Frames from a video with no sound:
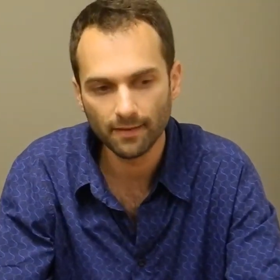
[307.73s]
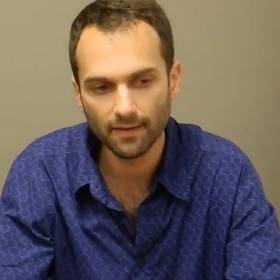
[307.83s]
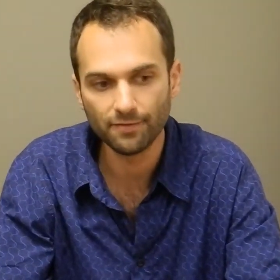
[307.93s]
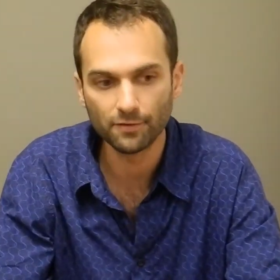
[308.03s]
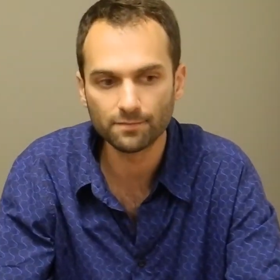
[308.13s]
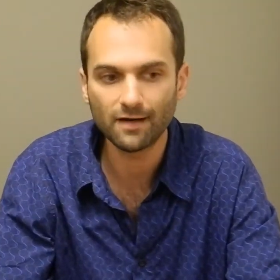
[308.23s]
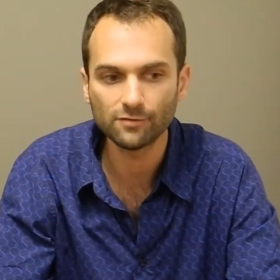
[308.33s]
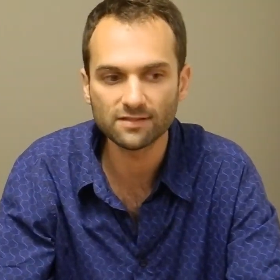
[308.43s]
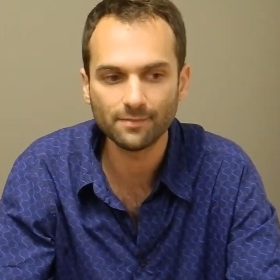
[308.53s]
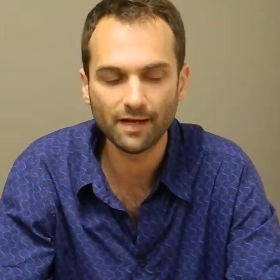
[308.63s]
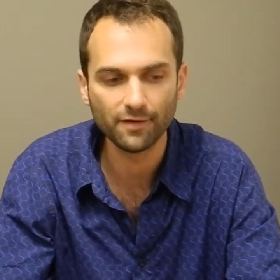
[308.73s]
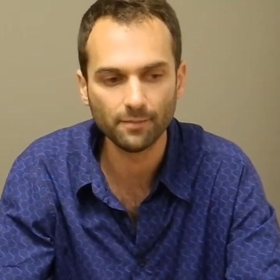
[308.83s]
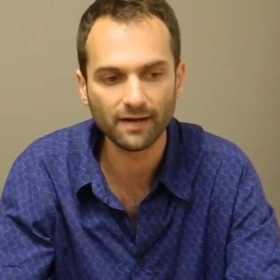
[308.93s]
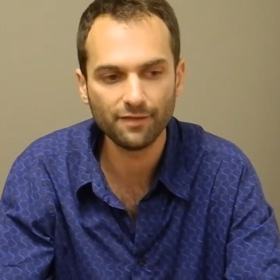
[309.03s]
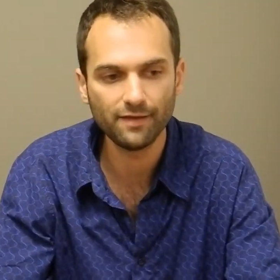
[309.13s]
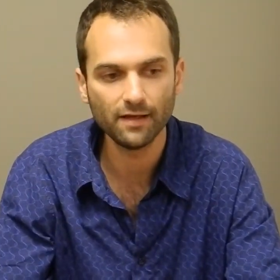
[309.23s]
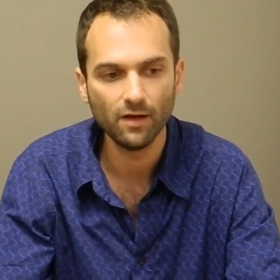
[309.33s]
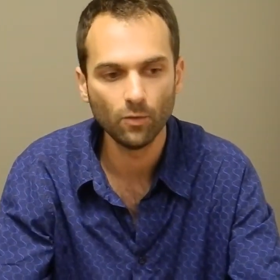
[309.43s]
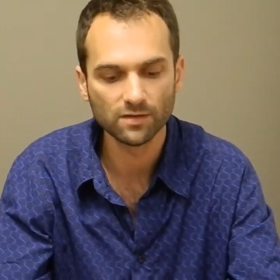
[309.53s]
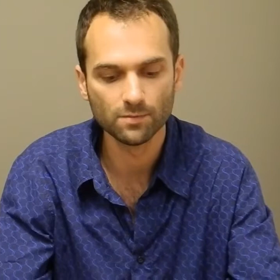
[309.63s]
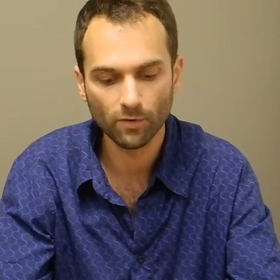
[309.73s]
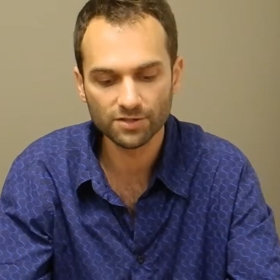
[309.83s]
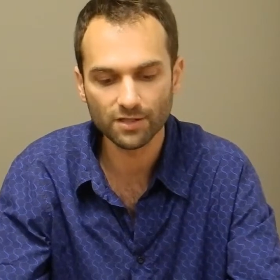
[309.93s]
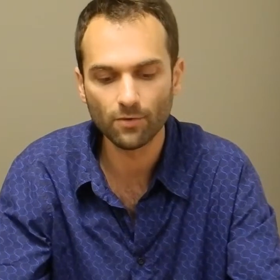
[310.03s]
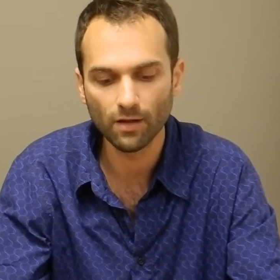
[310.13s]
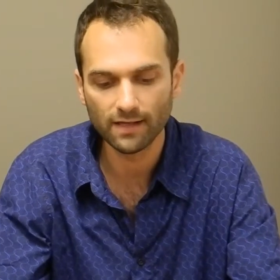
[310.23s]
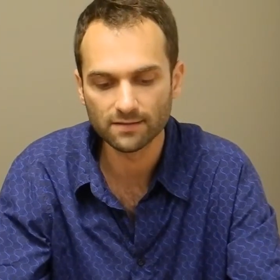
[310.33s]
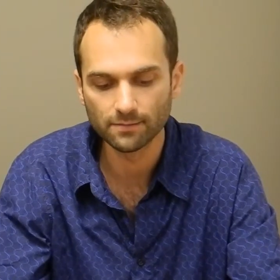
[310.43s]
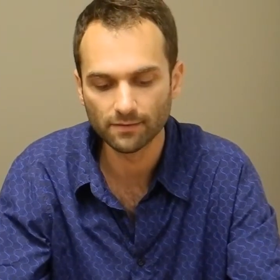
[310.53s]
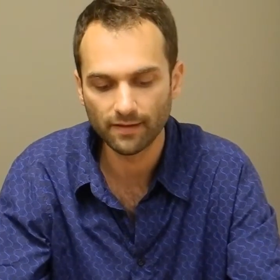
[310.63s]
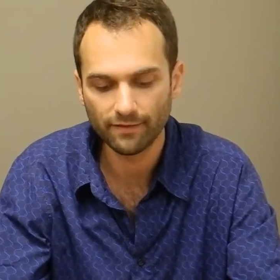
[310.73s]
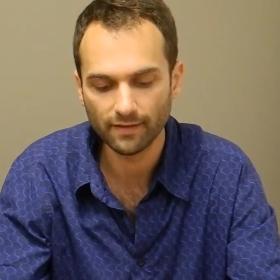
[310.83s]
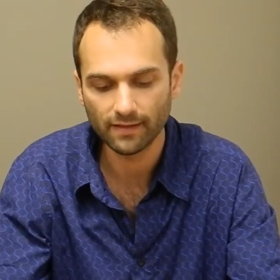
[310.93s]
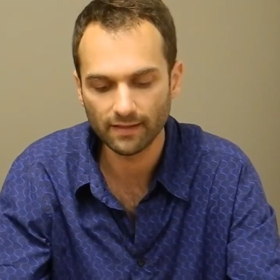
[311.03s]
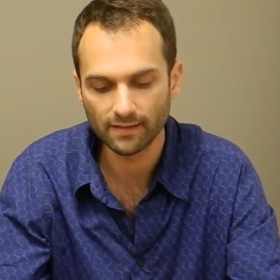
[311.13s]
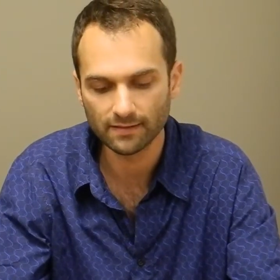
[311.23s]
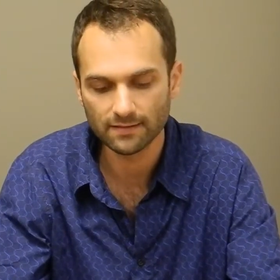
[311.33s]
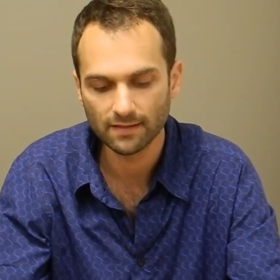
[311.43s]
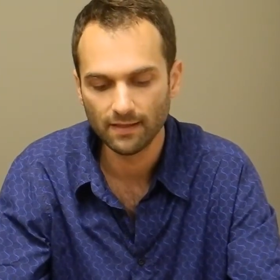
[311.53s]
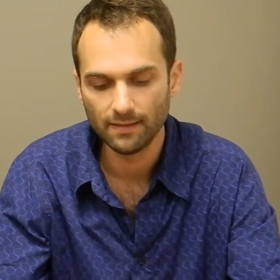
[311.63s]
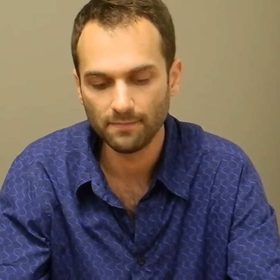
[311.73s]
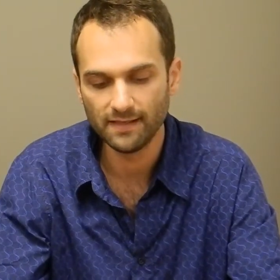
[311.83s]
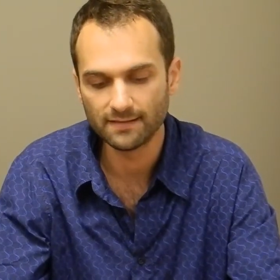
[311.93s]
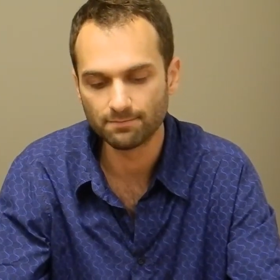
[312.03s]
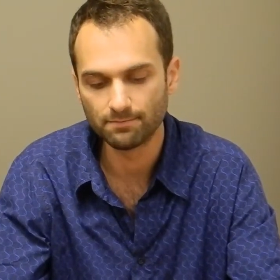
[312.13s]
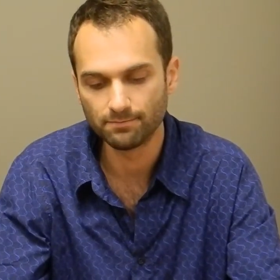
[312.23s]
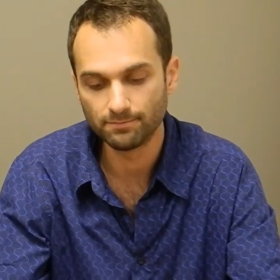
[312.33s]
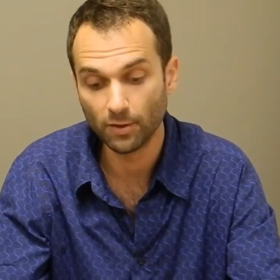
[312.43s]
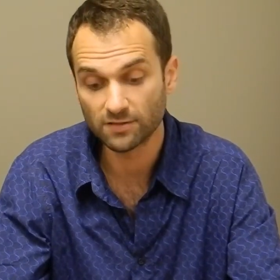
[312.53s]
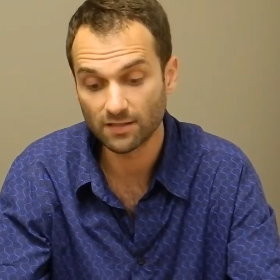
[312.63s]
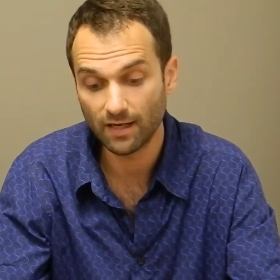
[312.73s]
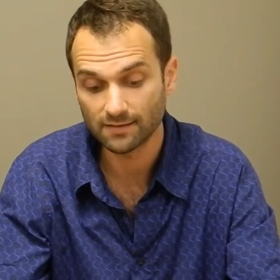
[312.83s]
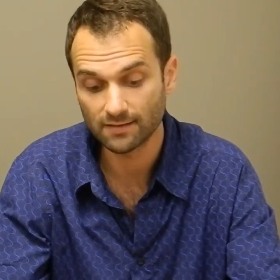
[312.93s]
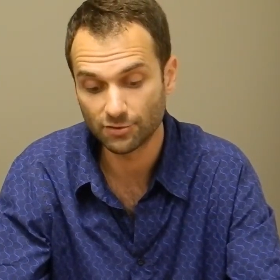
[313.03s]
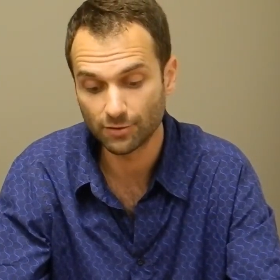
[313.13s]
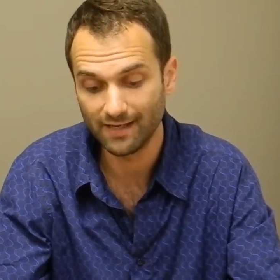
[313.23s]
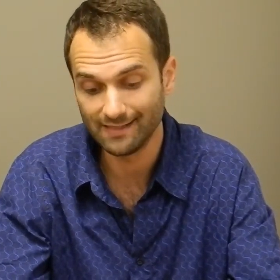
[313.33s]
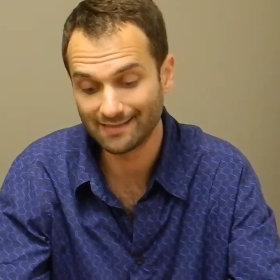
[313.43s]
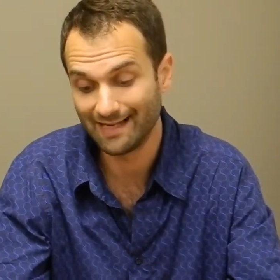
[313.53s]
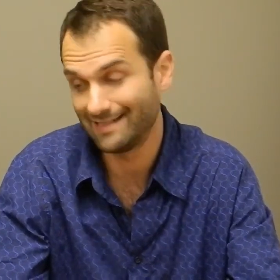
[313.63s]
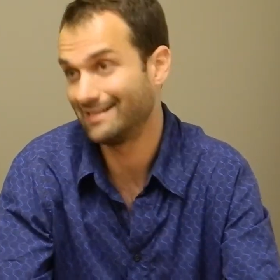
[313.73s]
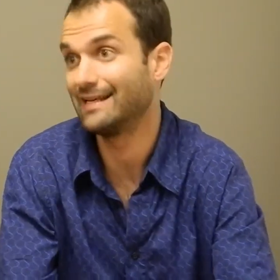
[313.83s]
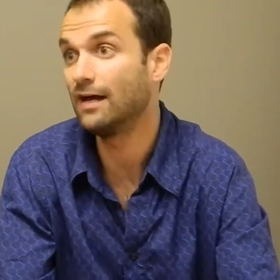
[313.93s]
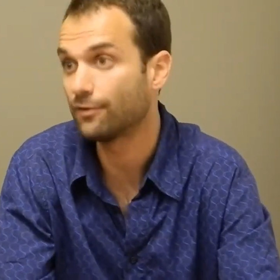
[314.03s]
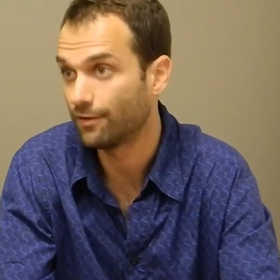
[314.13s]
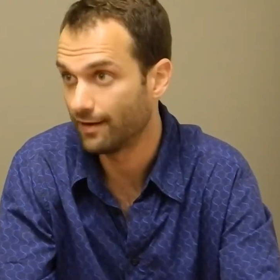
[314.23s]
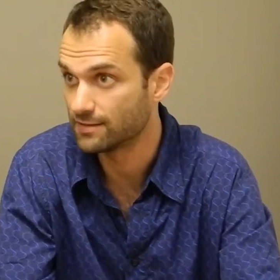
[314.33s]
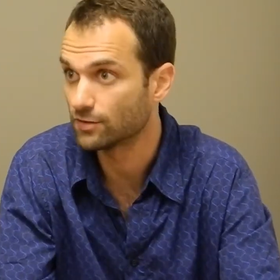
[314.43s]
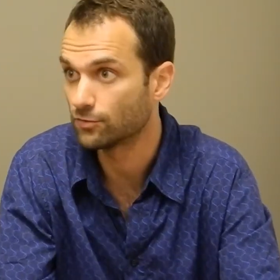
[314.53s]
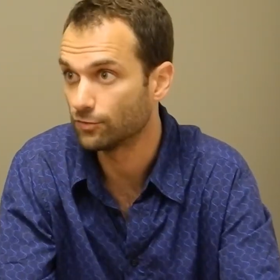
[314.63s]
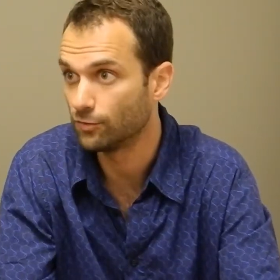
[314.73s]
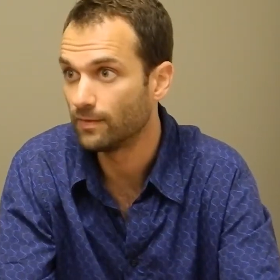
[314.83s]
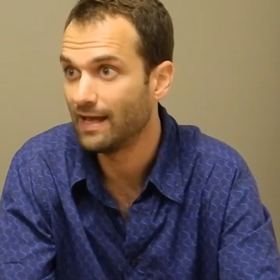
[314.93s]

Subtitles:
There are probably some out there, but I think what's more generalizable, I think, is postdocs and trainees getting together as a group.